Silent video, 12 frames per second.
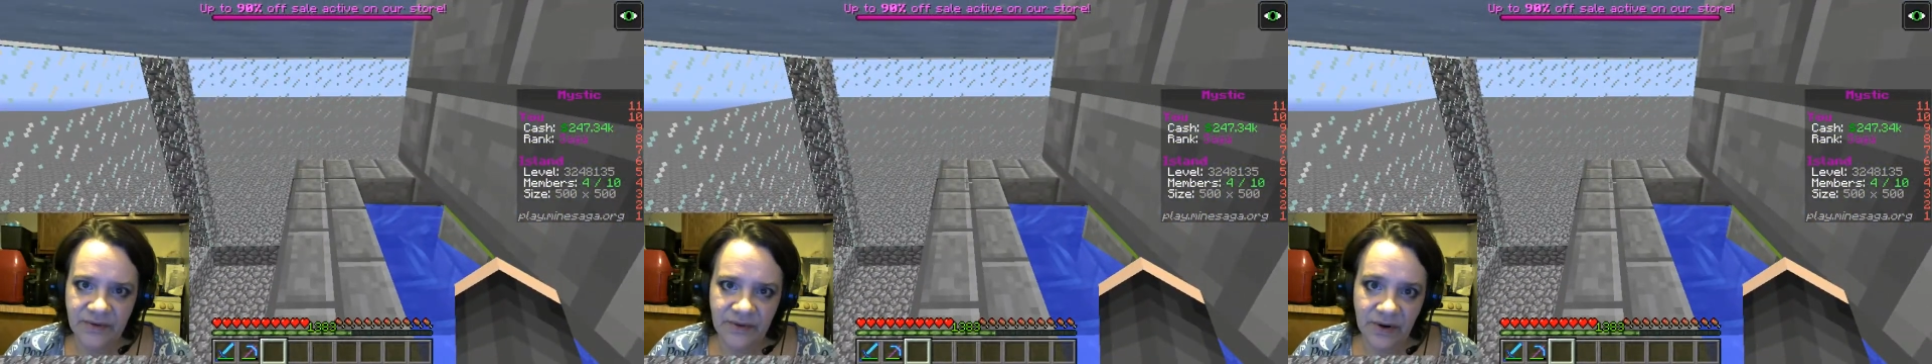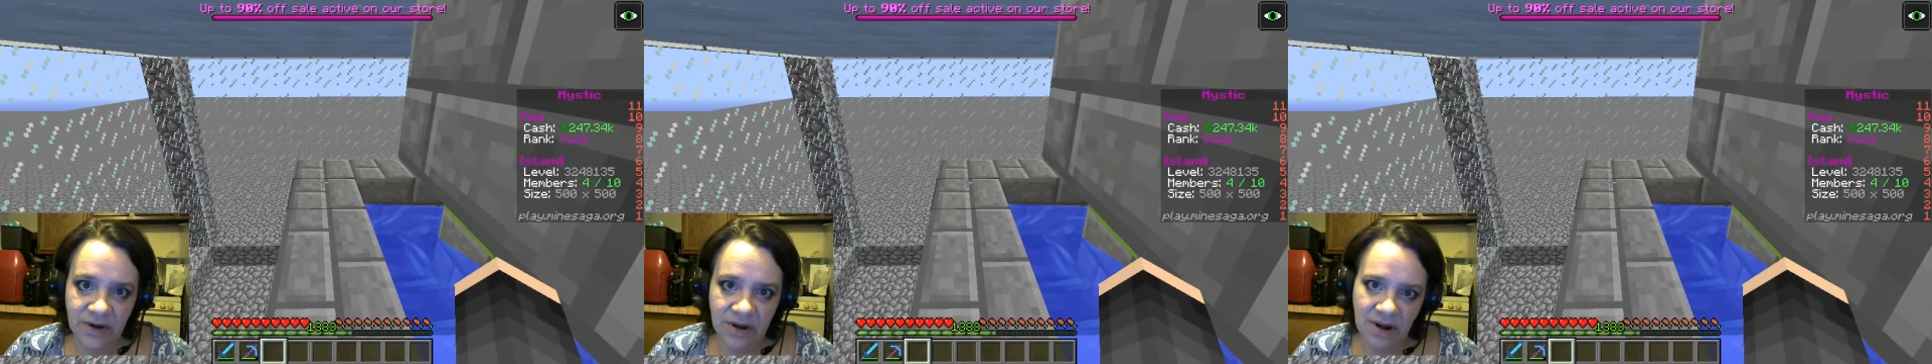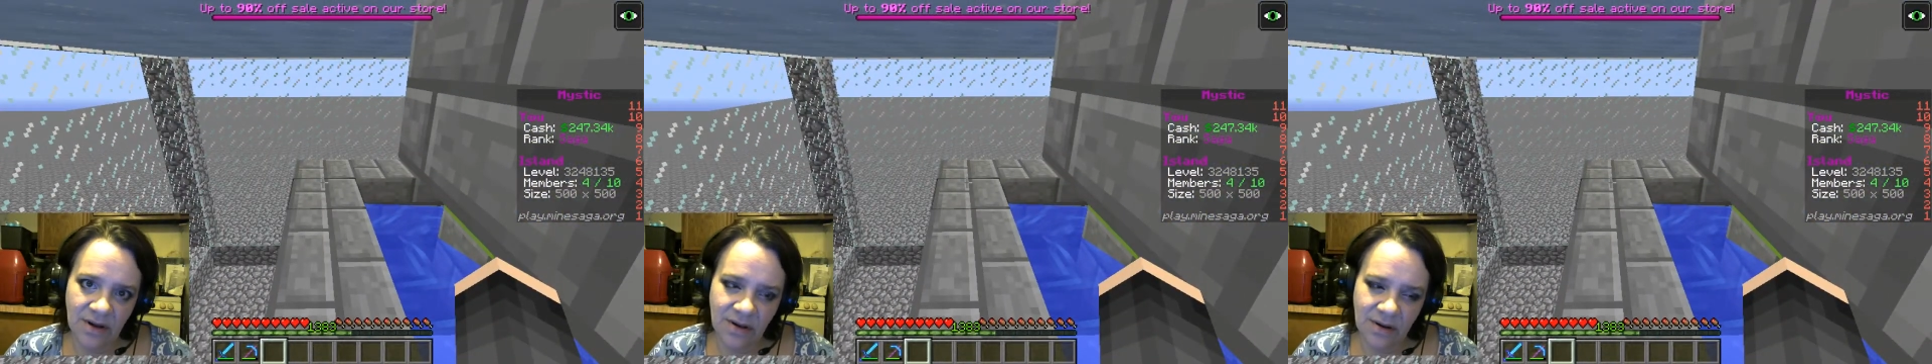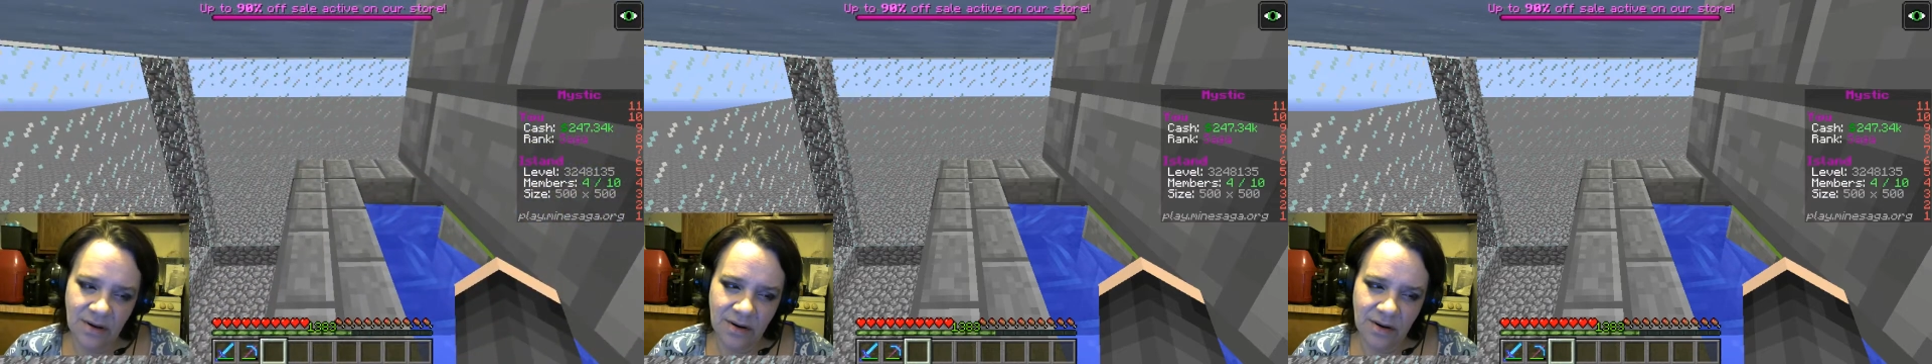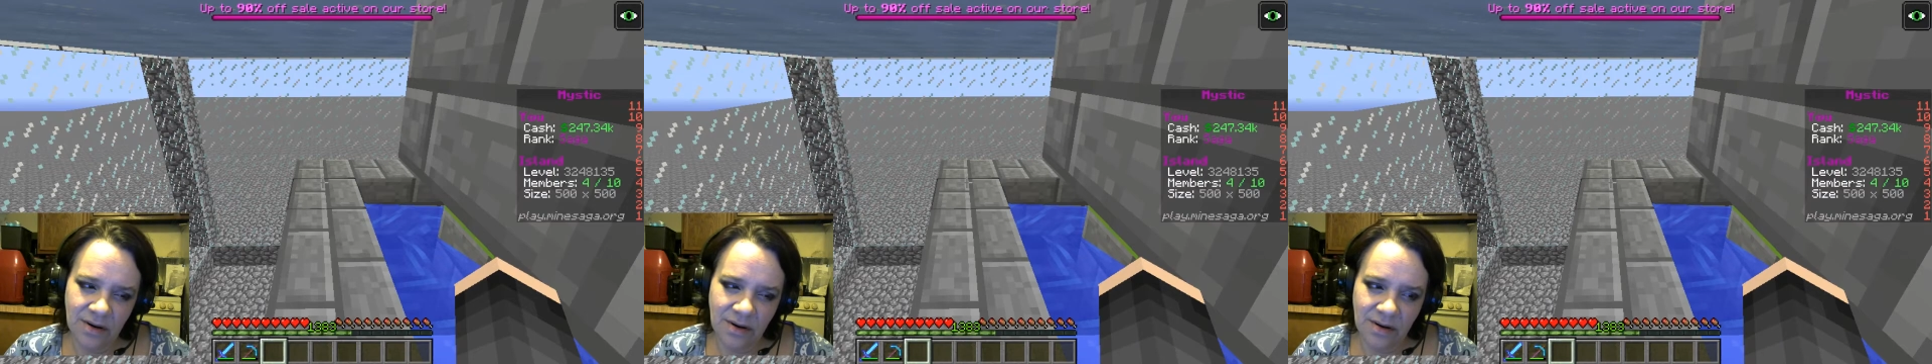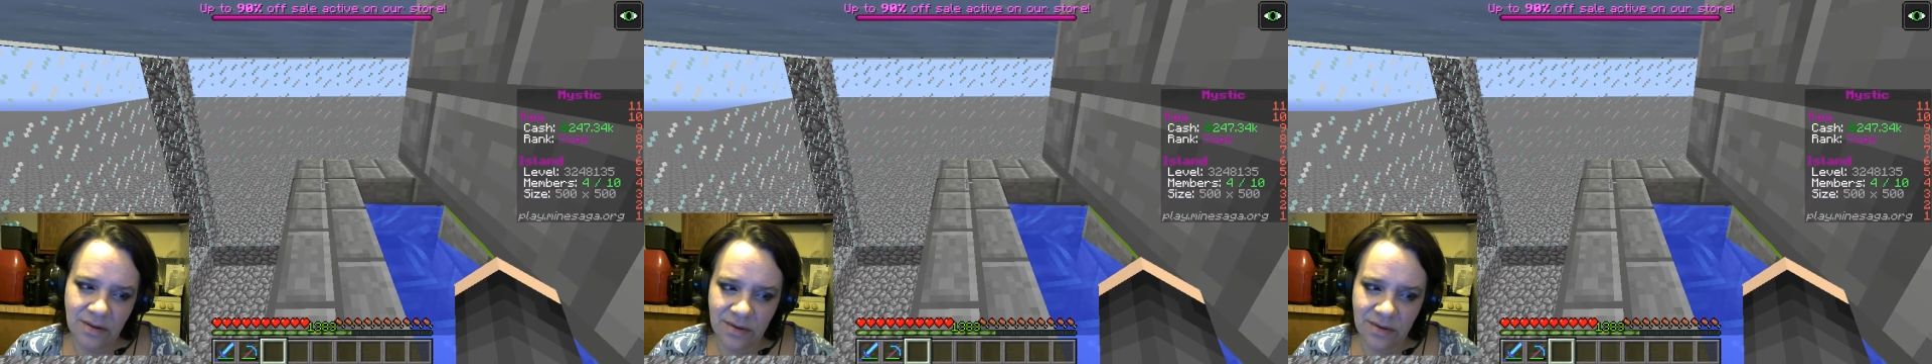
of their color.